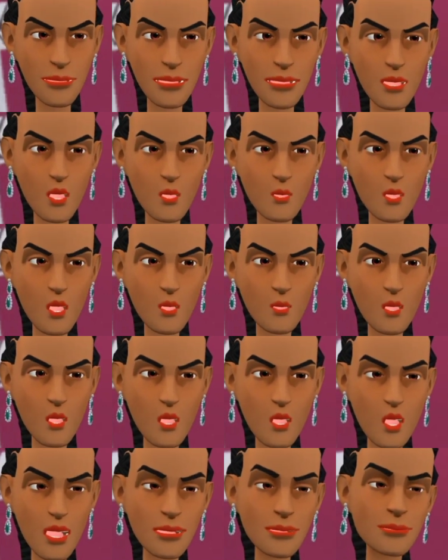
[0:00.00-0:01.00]
I am
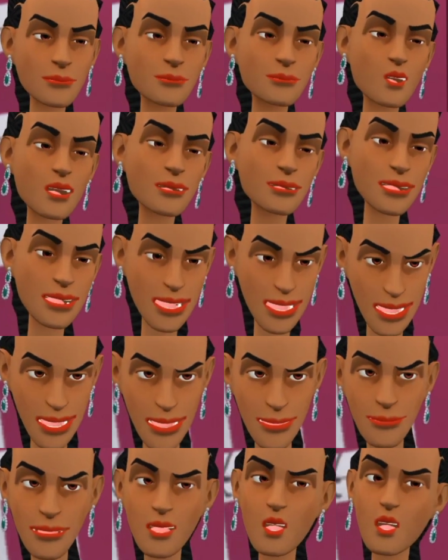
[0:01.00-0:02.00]
married because
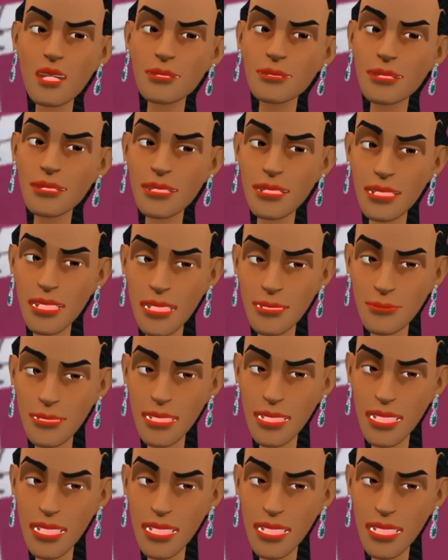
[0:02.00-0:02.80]
whenever I'm going to the gym,